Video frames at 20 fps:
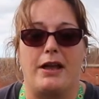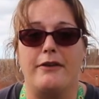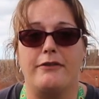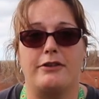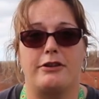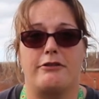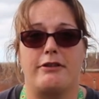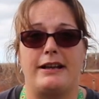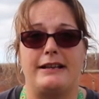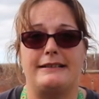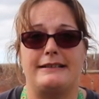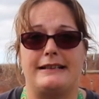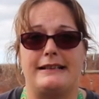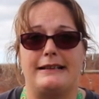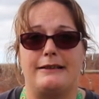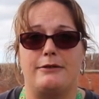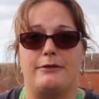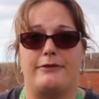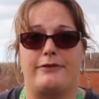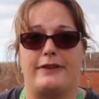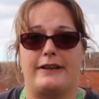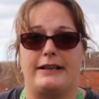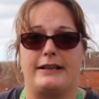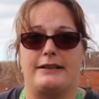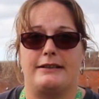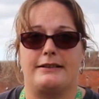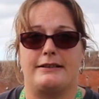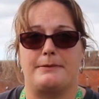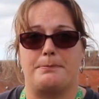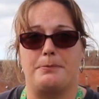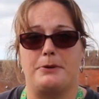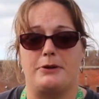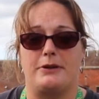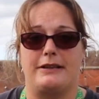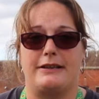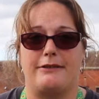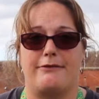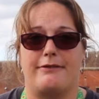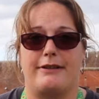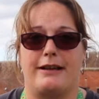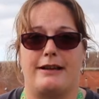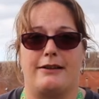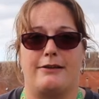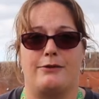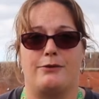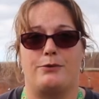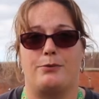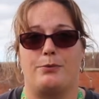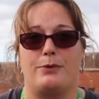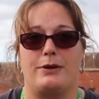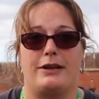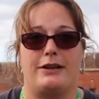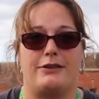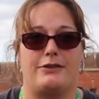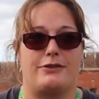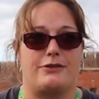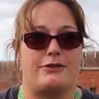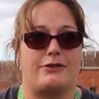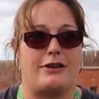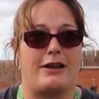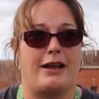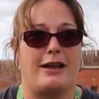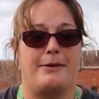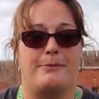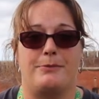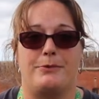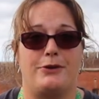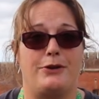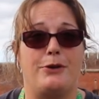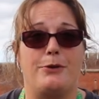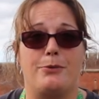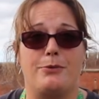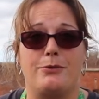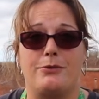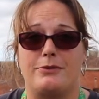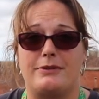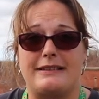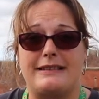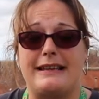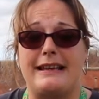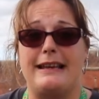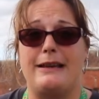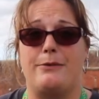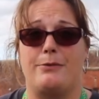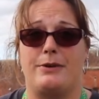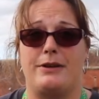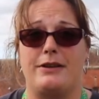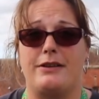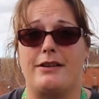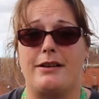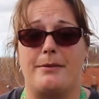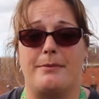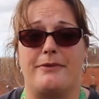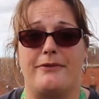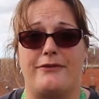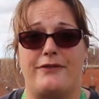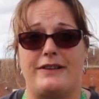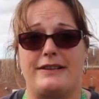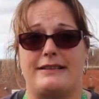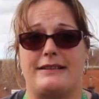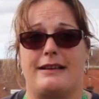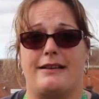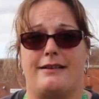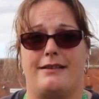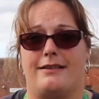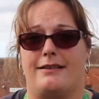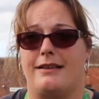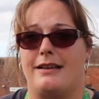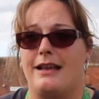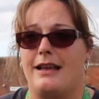other crazy little things spotted around which um, you will see when you come and visit